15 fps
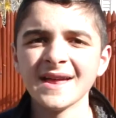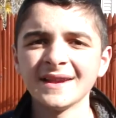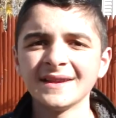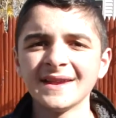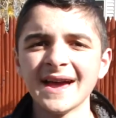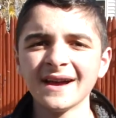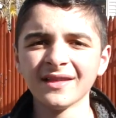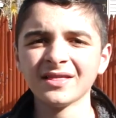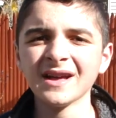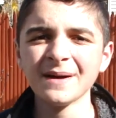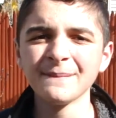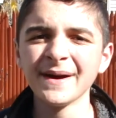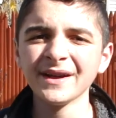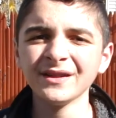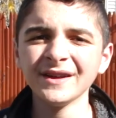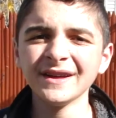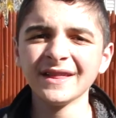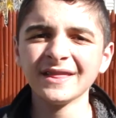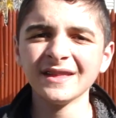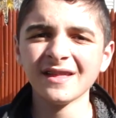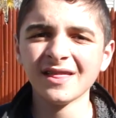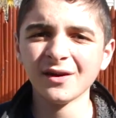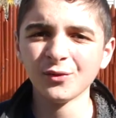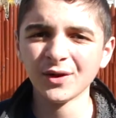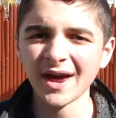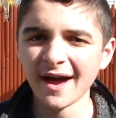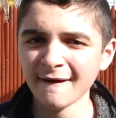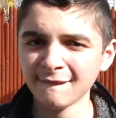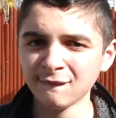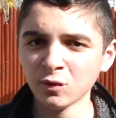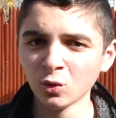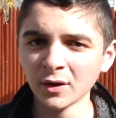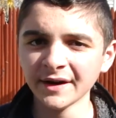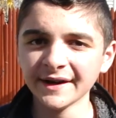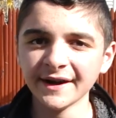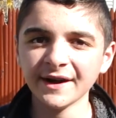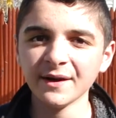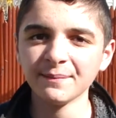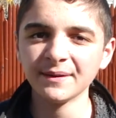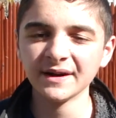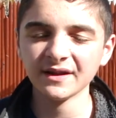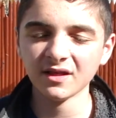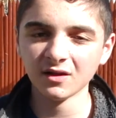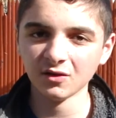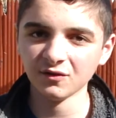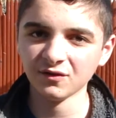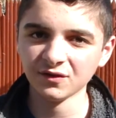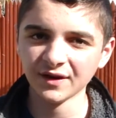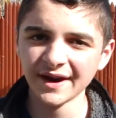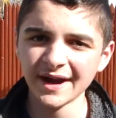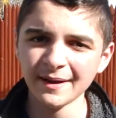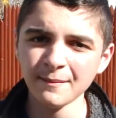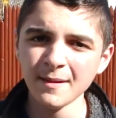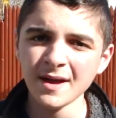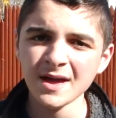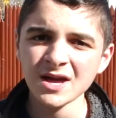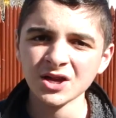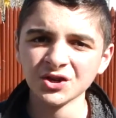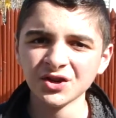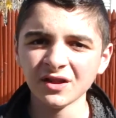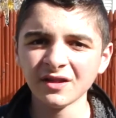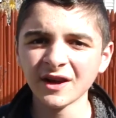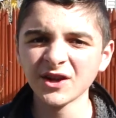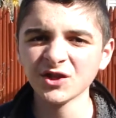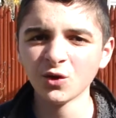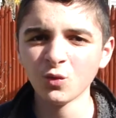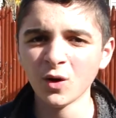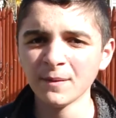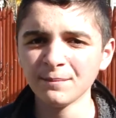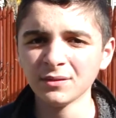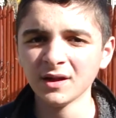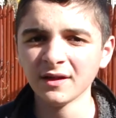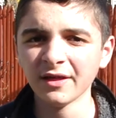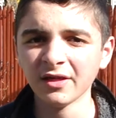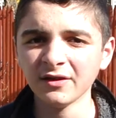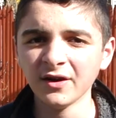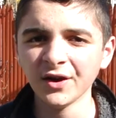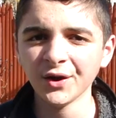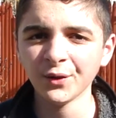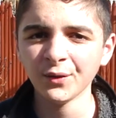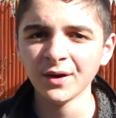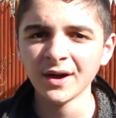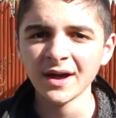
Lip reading: Next on my list is it would have 4 gigabytes of RAM, just like the OnePlus 2.